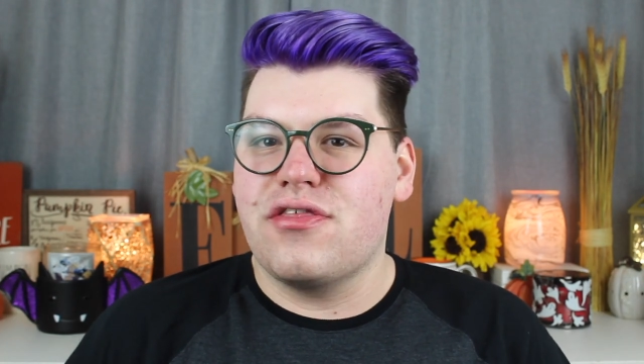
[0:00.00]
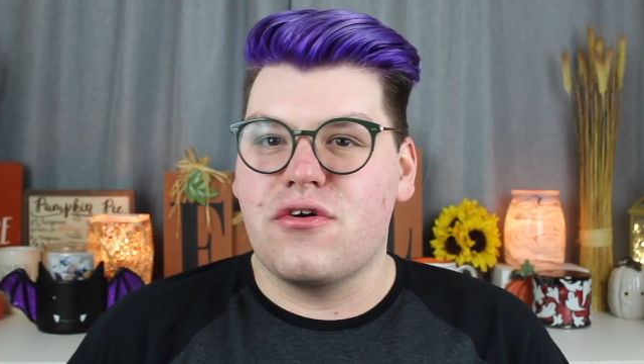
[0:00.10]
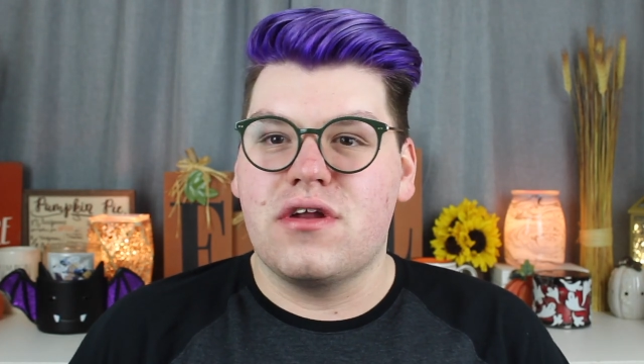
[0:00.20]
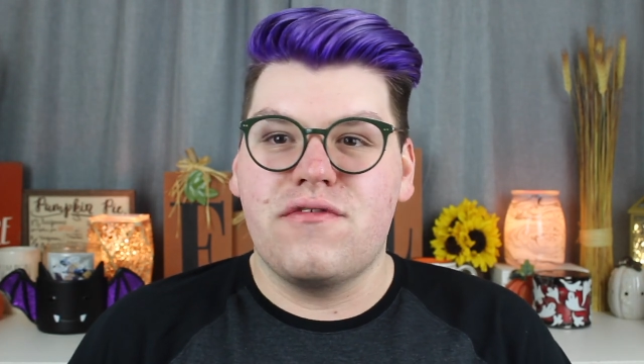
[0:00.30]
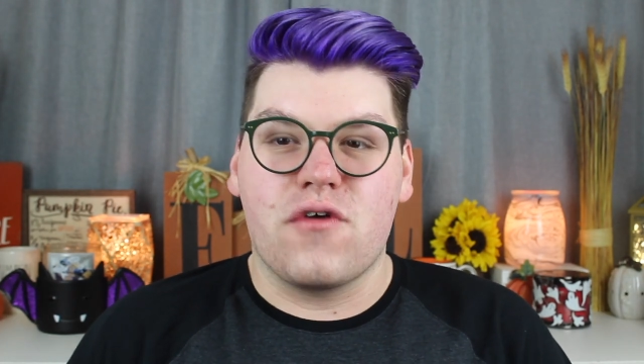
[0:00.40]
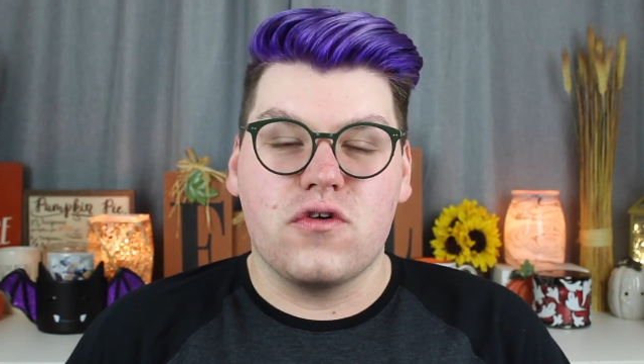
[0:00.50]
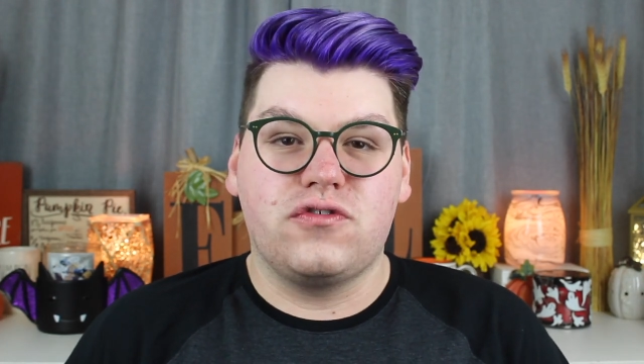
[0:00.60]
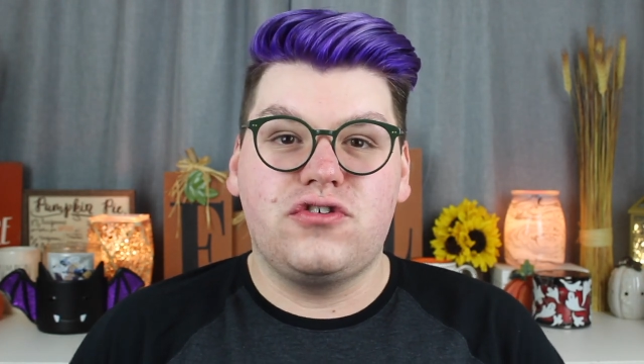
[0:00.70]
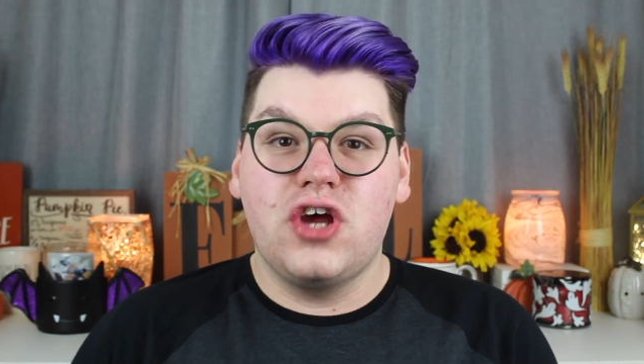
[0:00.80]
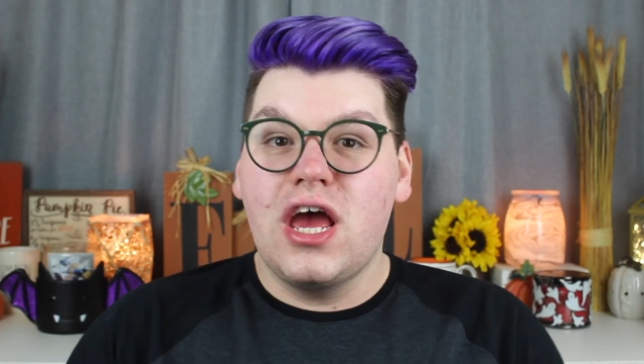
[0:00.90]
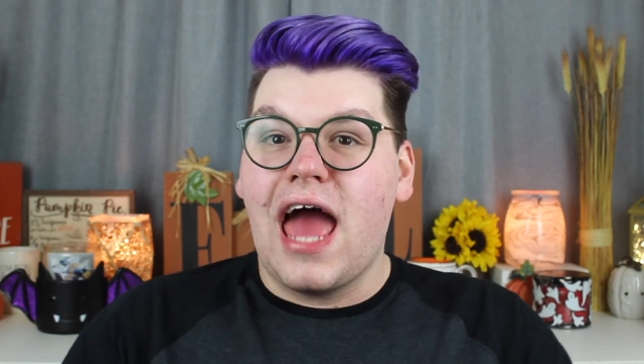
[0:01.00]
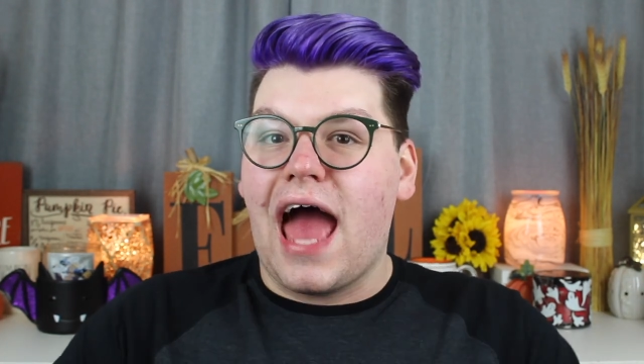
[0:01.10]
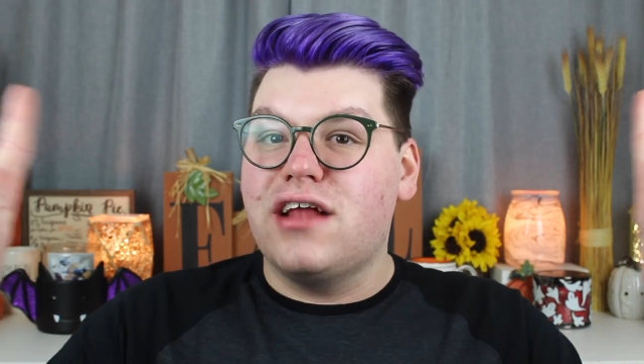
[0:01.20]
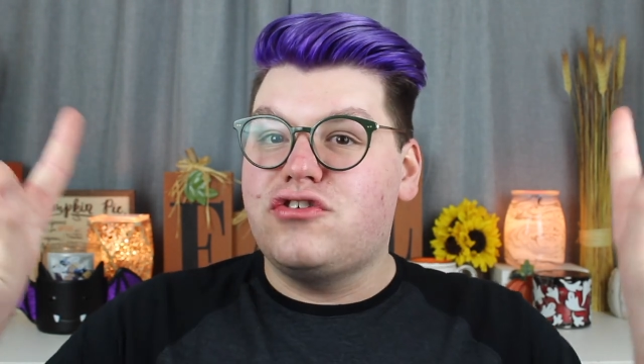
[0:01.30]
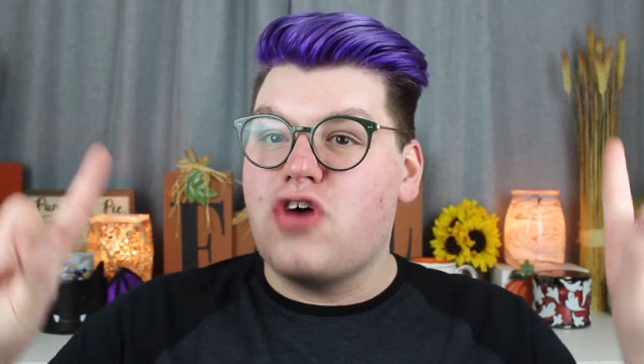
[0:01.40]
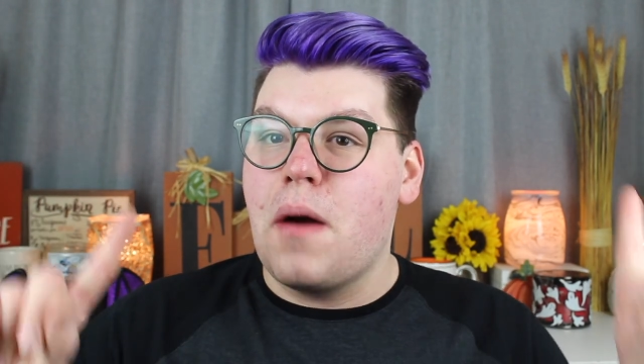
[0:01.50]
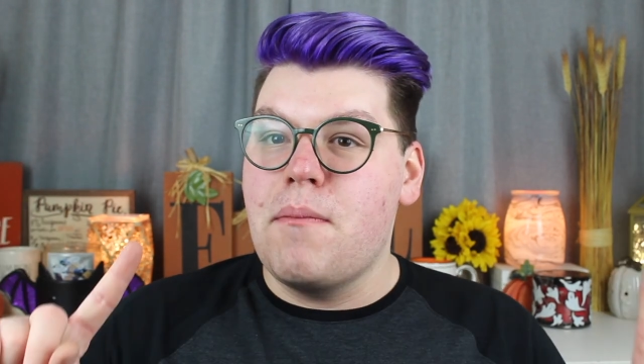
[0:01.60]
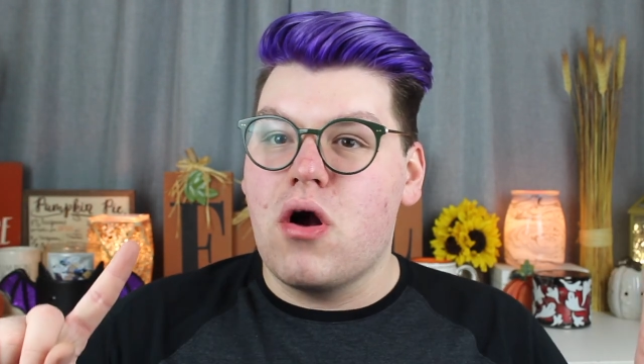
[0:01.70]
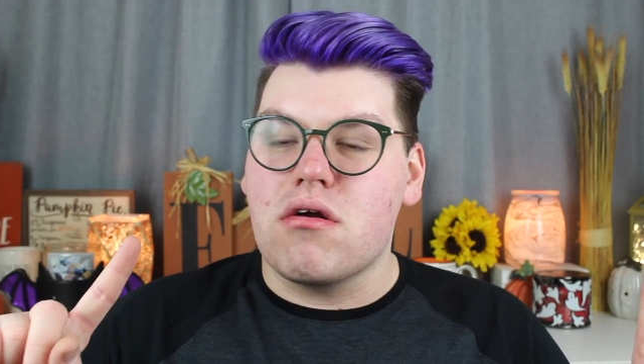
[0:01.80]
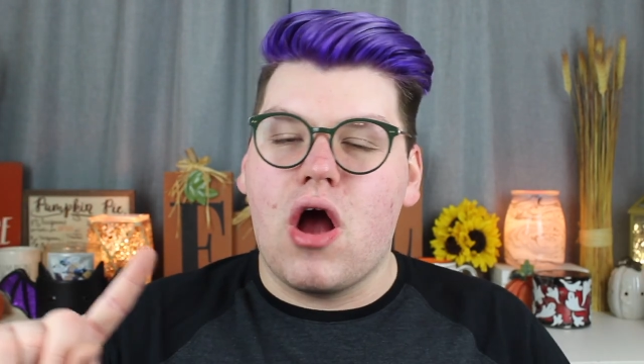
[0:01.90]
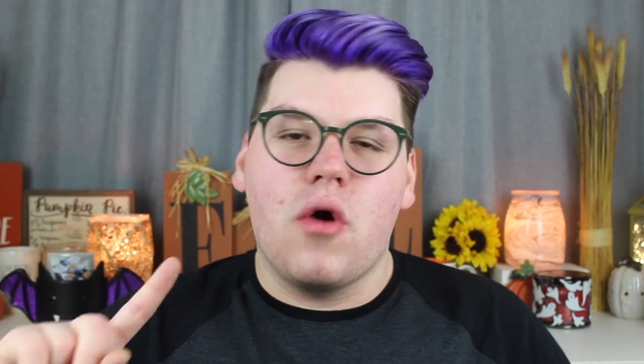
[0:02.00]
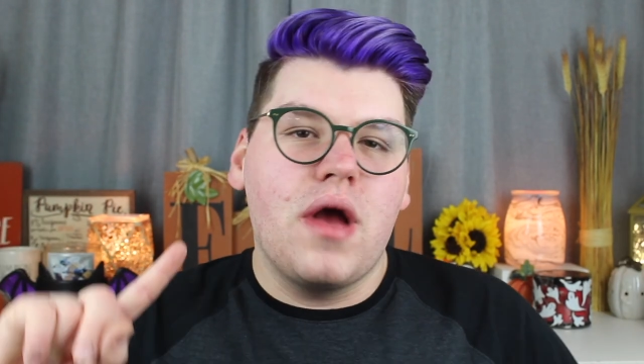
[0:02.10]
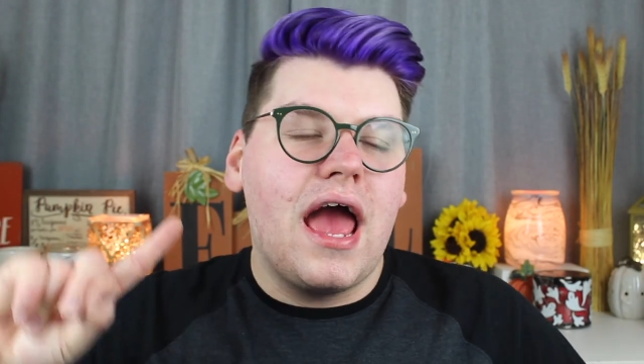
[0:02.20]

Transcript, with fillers: 31st, and tomorrow,